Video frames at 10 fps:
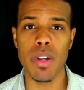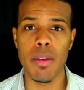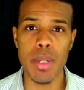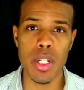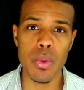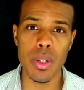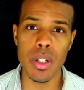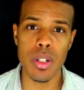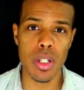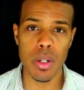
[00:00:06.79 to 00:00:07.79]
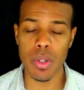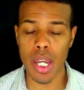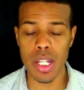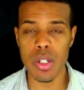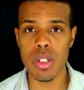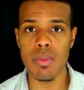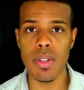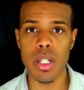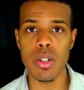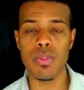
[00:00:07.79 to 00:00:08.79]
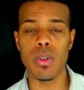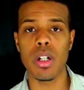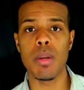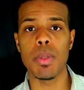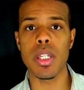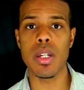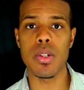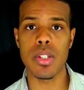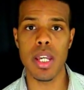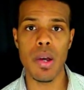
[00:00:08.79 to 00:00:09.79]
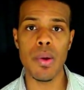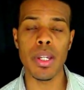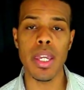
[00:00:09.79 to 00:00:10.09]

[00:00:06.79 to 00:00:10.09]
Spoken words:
I've been doing, kind of YouTube videos for a couple of years now,